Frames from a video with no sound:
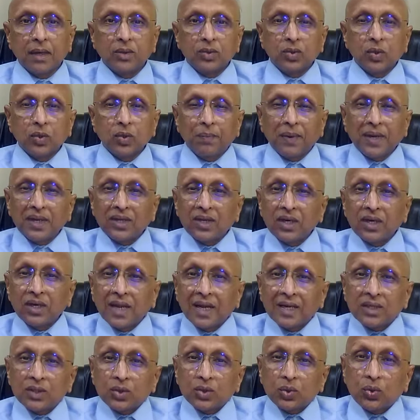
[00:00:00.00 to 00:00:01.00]
The
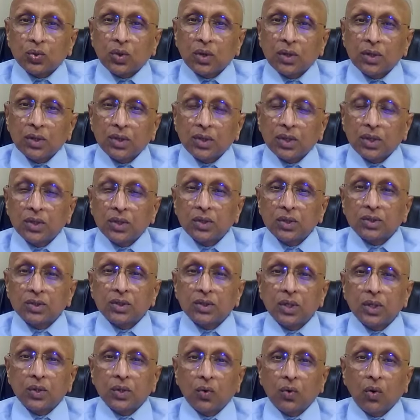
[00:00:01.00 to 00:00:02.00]
patient has to
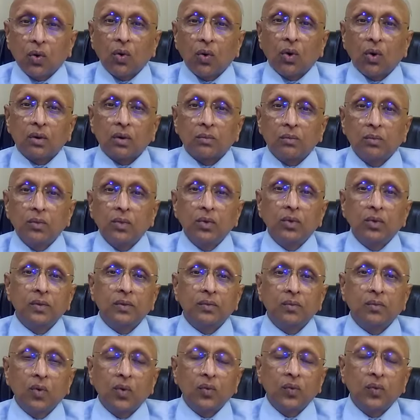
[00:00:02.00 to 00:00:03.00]
continuously go on
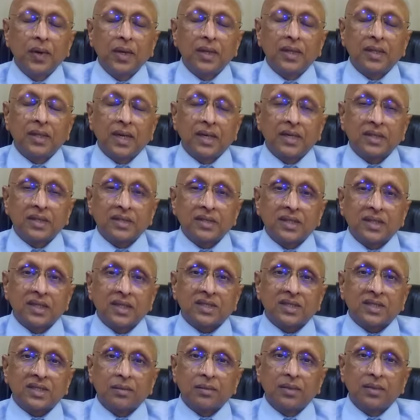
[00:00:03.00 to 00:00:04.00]
moving, that is
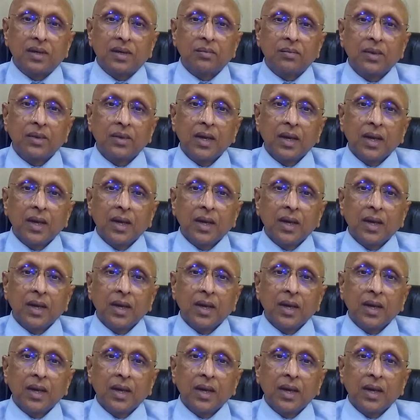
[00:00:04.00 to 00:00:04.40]
gelsemium.